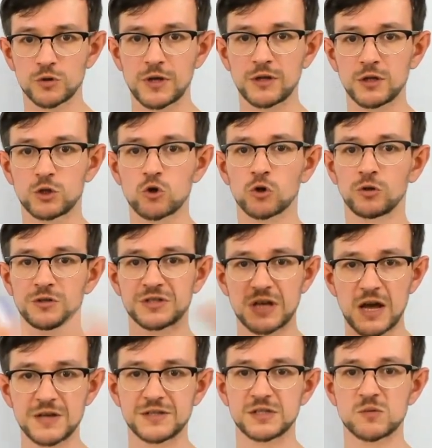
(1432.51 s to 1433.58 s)
then the total
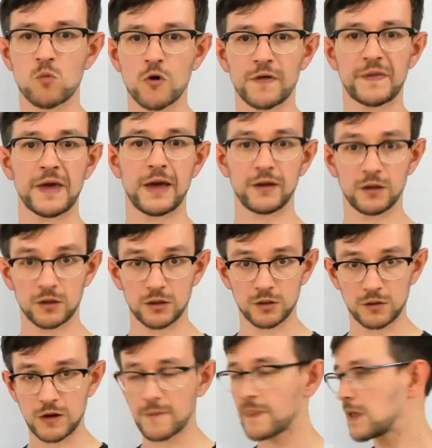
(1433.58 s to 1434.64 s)
size is more than n.
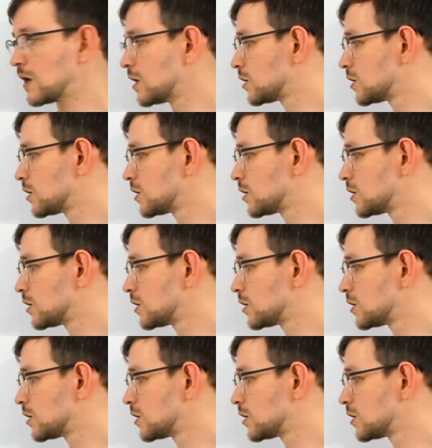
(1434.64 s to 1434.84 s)
Yeah.